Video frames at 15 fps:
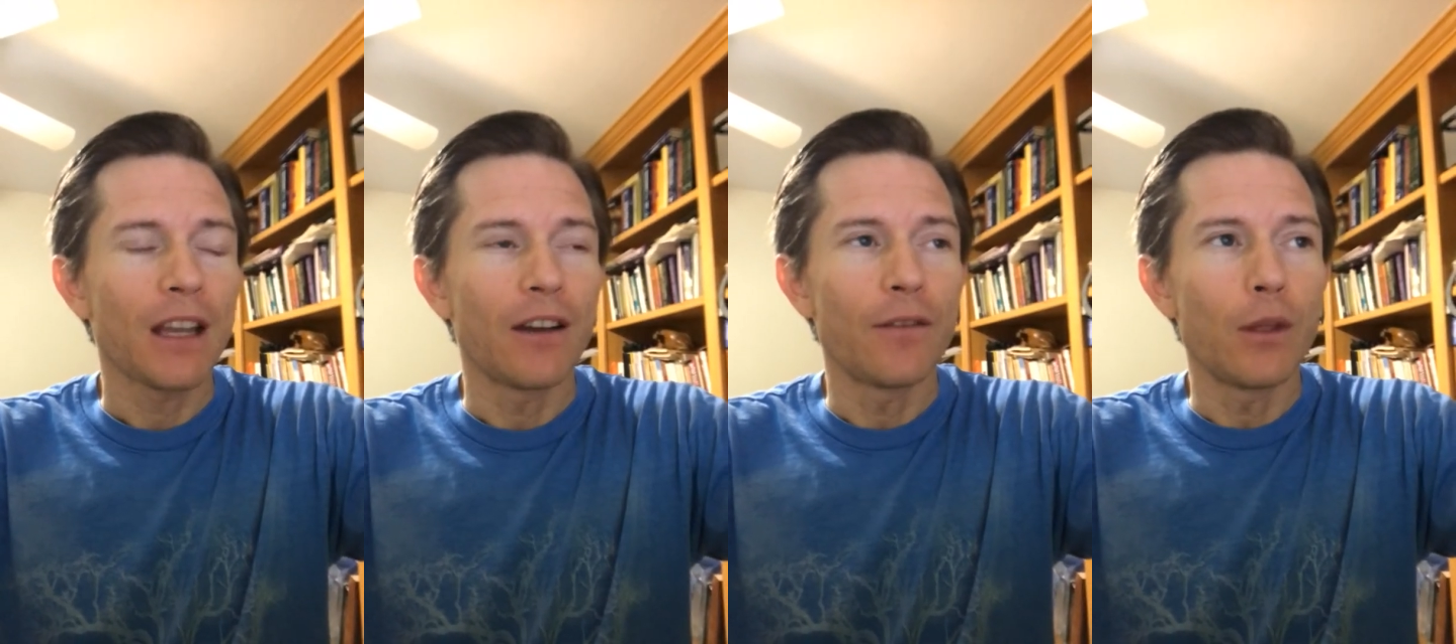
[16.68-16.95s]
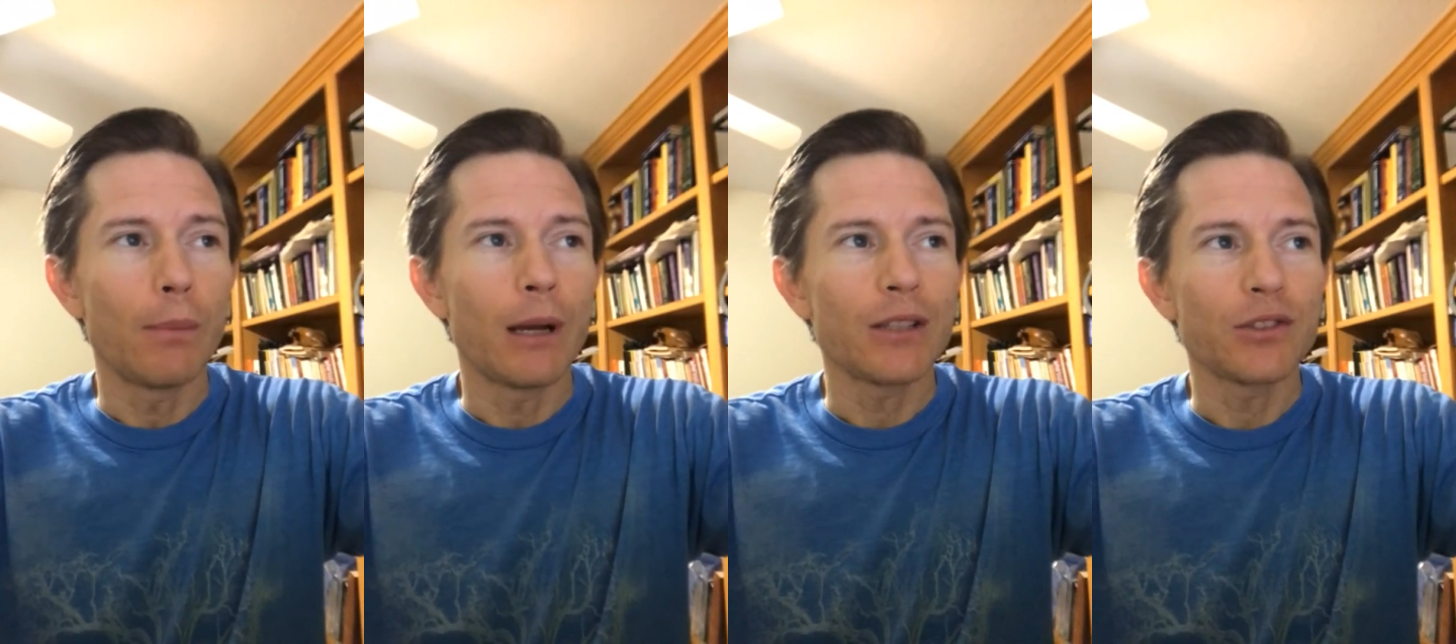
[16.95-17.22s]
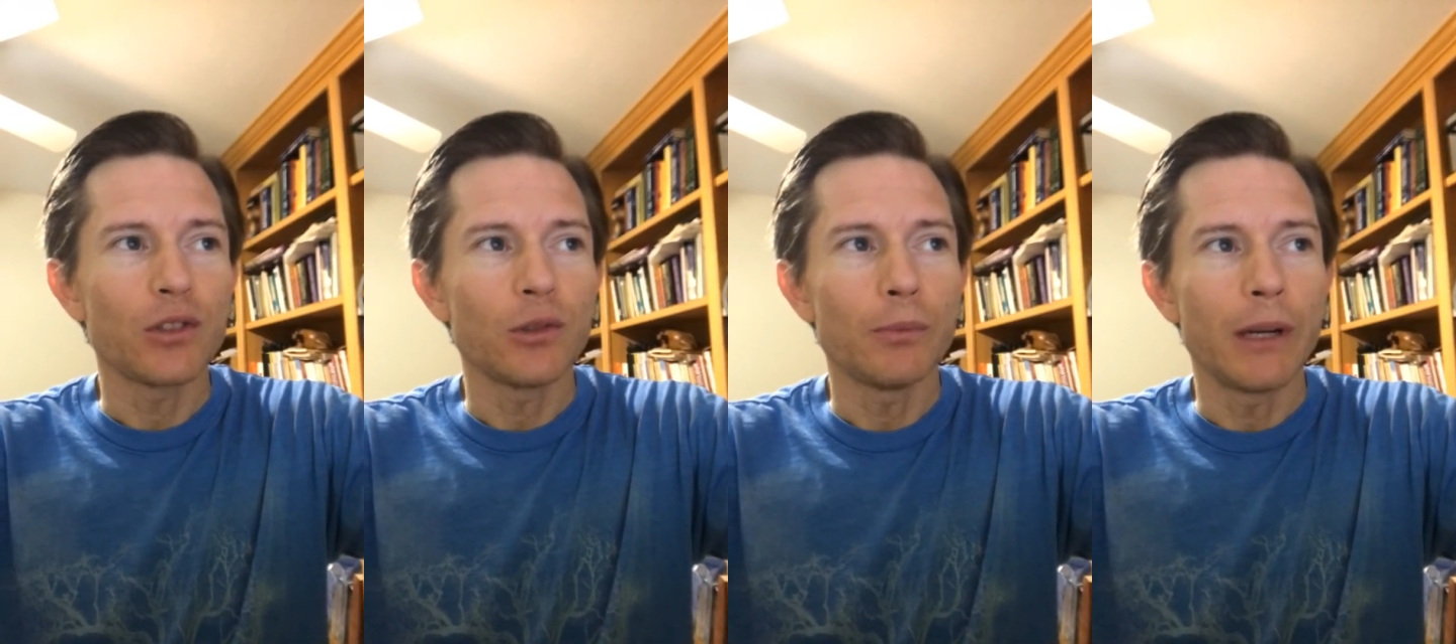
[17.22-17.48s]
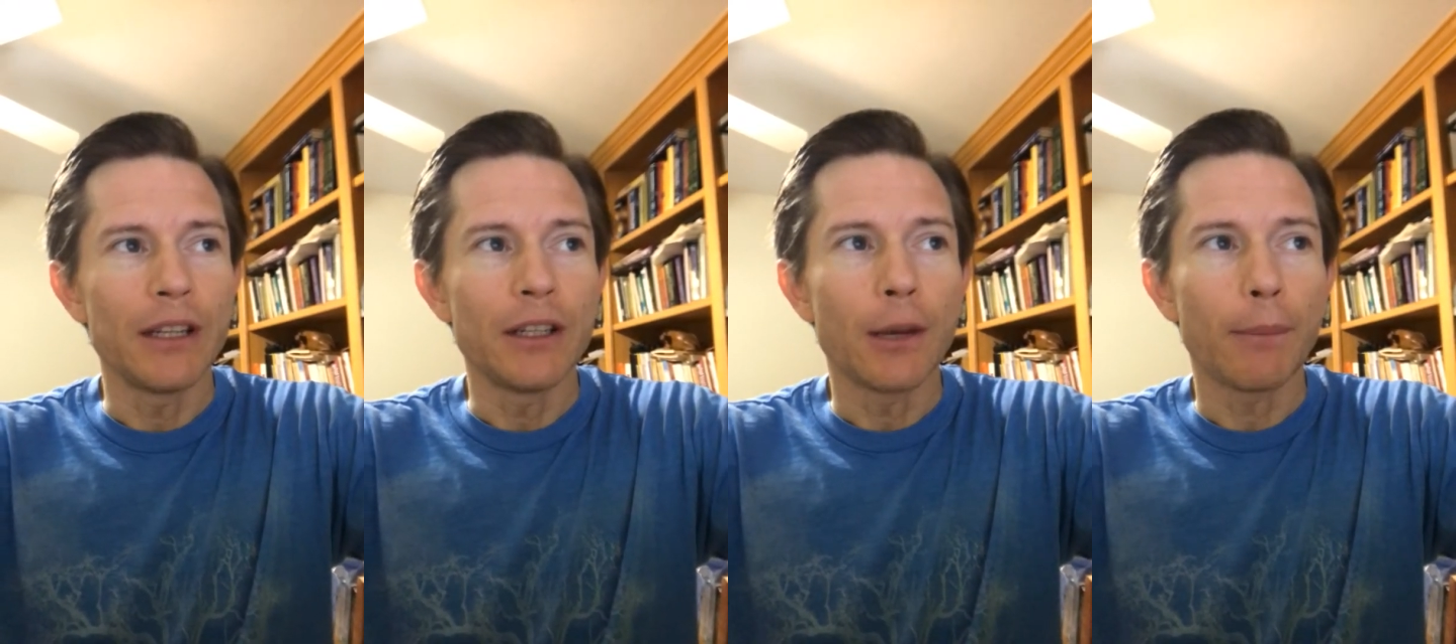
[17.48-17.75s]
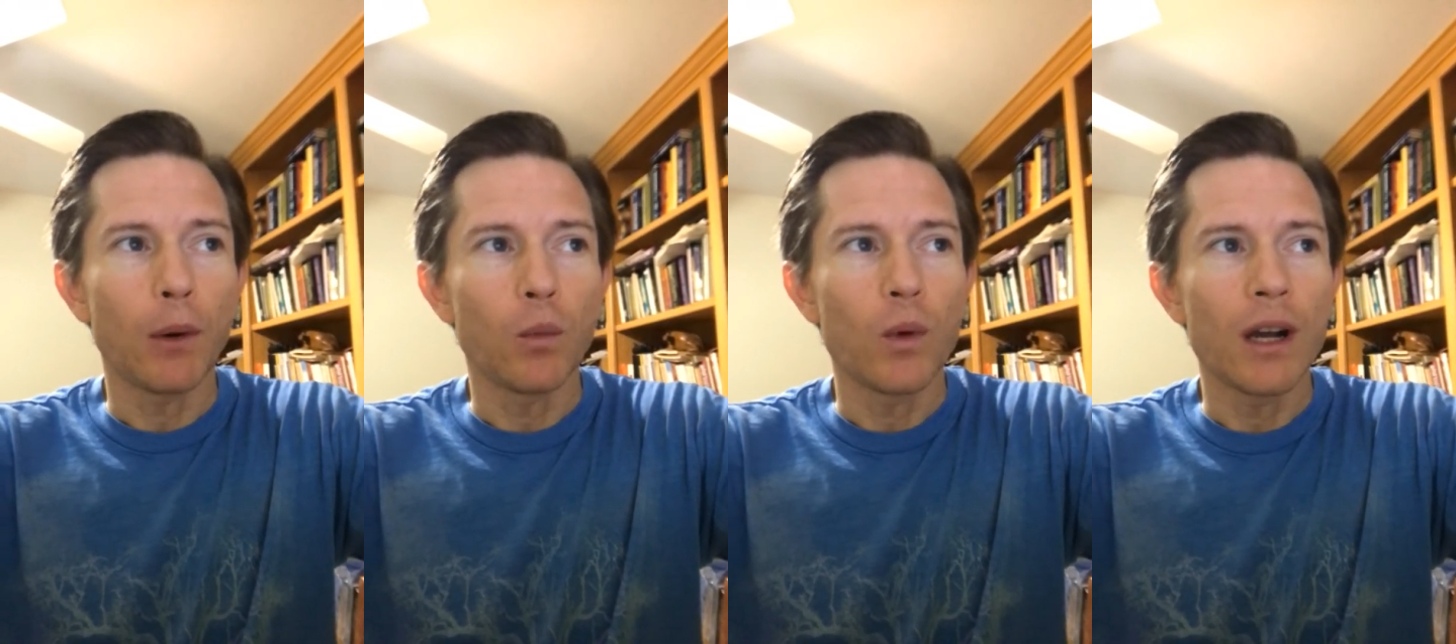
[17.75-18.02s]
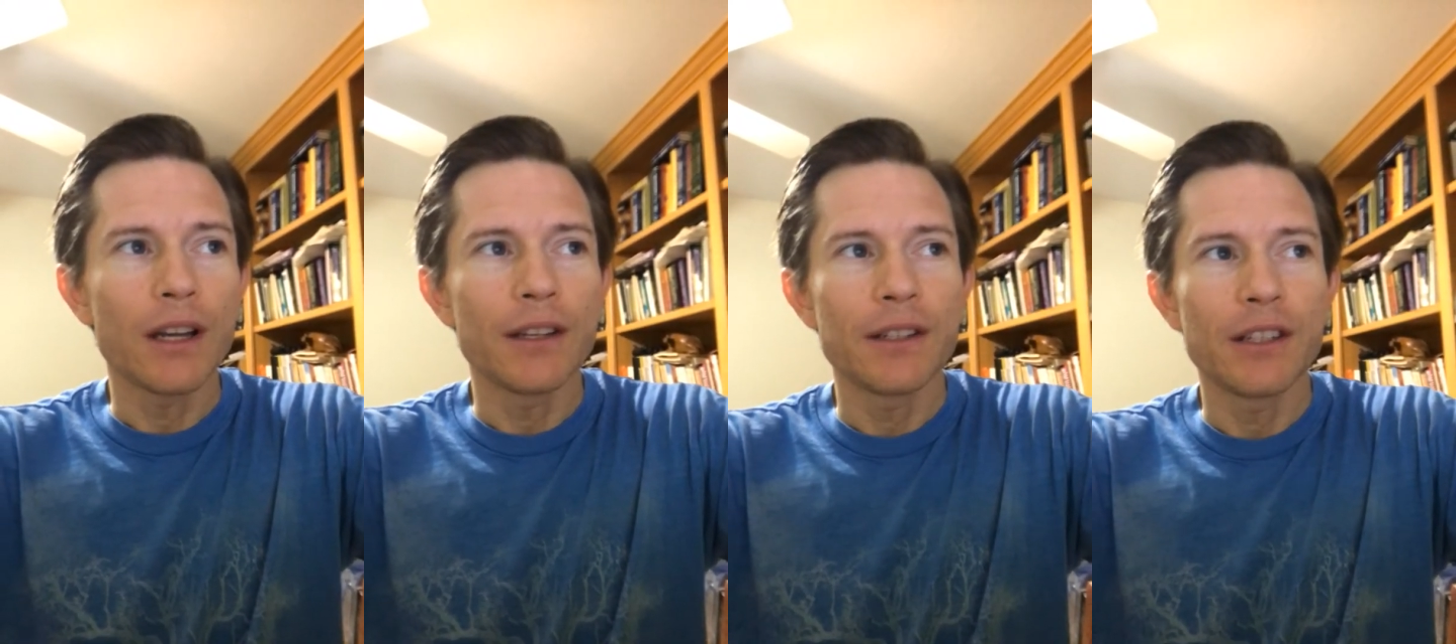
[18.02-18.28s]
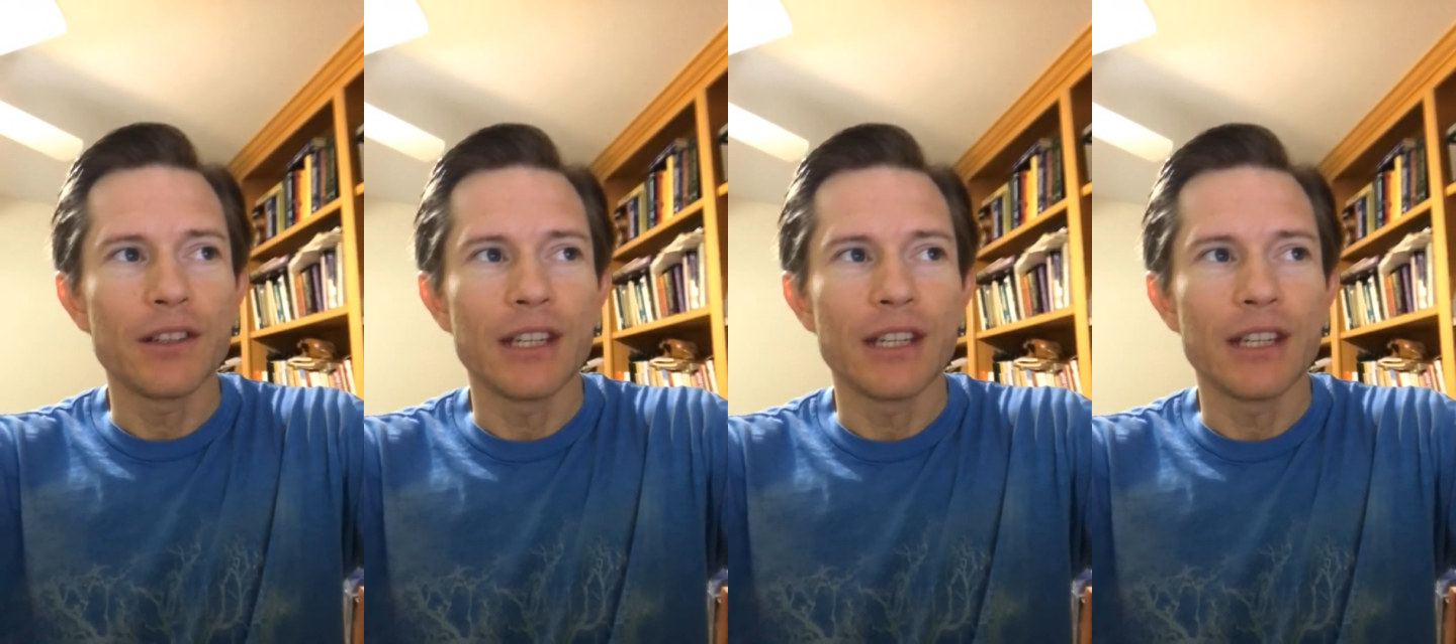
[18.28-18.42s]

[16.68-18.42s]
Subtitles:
of the puzzle. But number one,